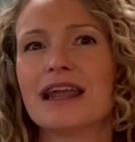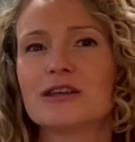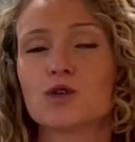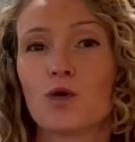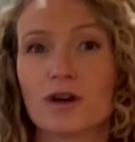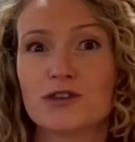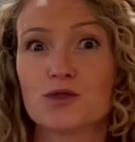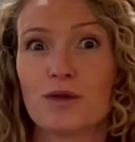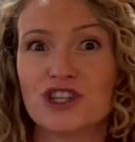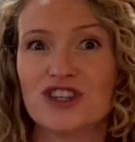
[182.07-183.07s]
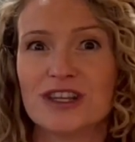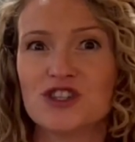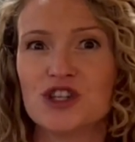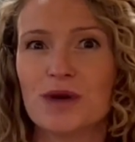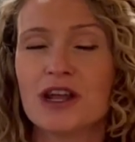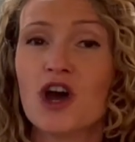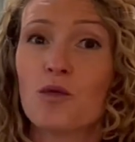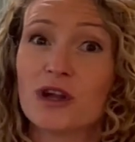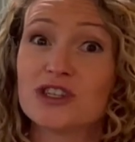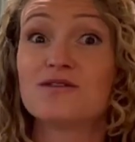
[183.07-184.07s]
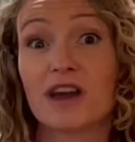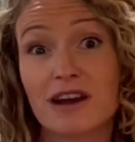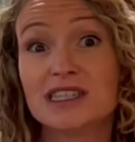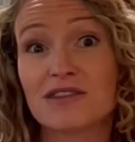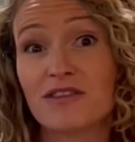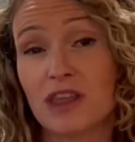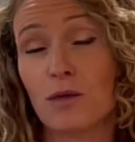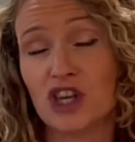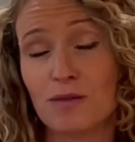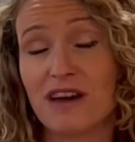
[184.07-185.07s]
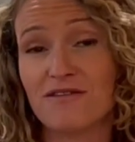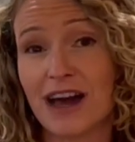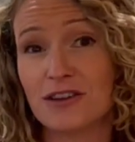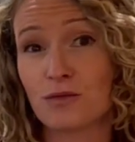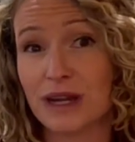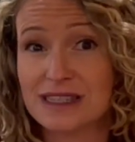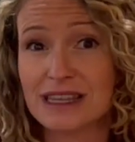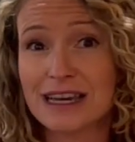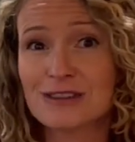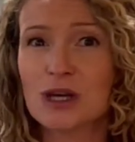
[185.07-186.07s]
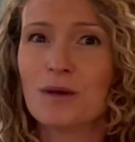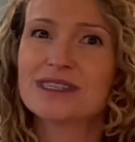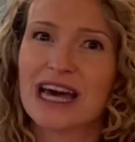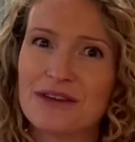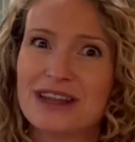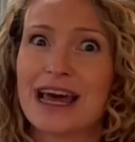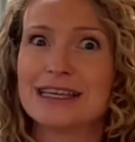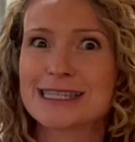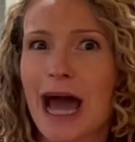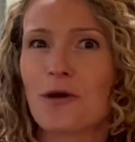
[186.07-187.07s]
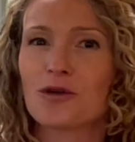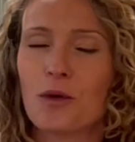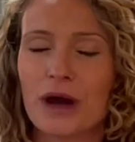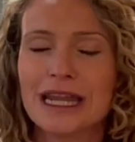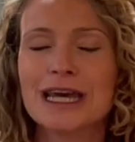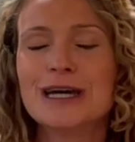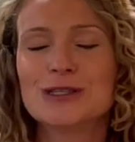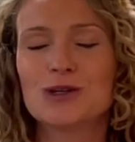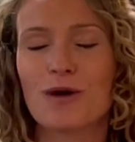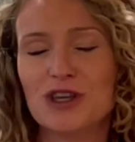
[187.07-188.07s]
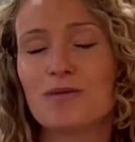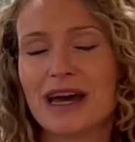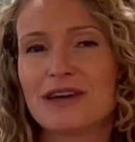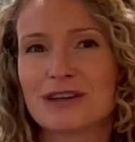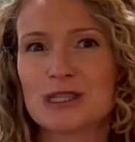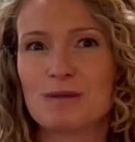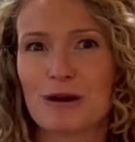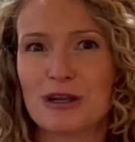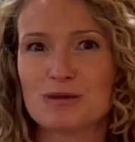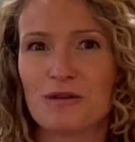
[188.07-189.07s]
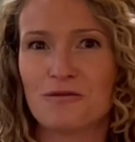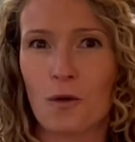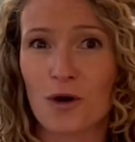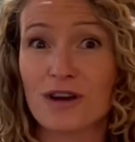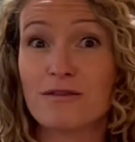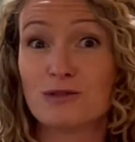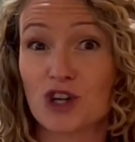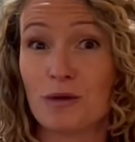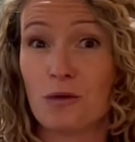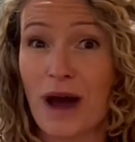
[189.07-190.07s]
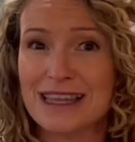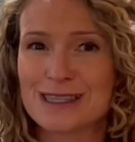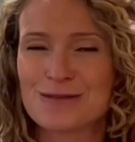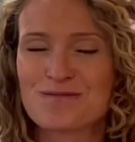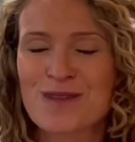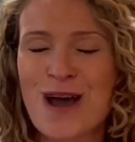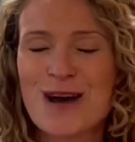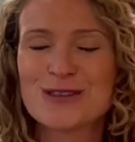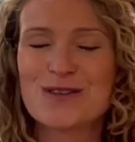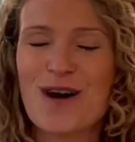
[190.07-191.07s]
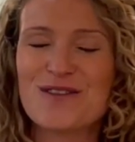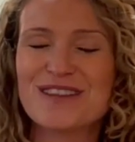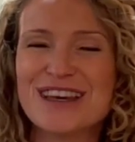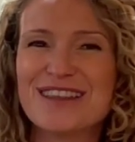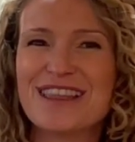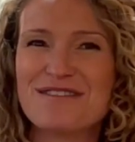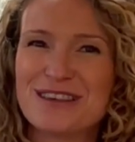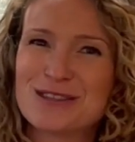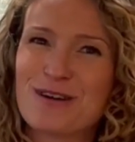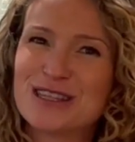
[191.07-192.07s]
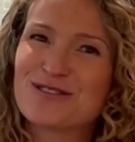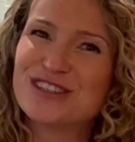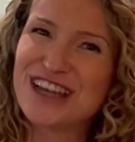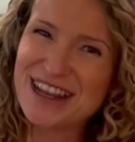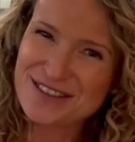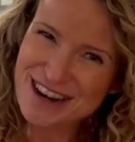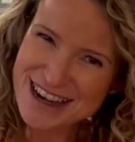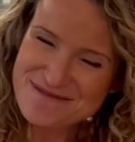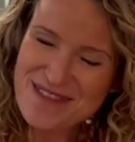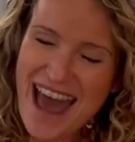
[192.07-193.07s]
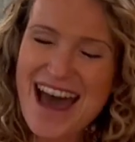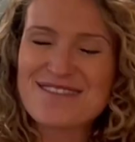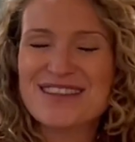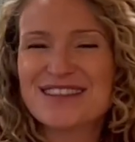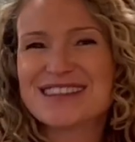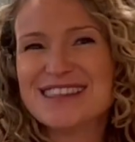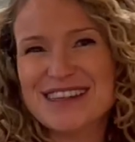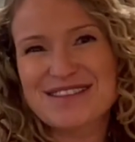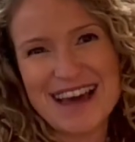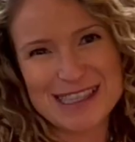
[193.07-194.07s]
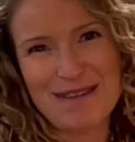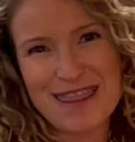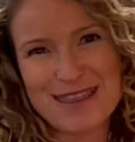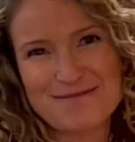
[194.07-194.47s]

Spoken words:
It has gorgeous richness to it, which is very different than what you might find in Riesling, so it's kind of a nice counterpoint to what you might have experienced before from German whites. So hopefully you'll love these wines for January, and we will see you next month.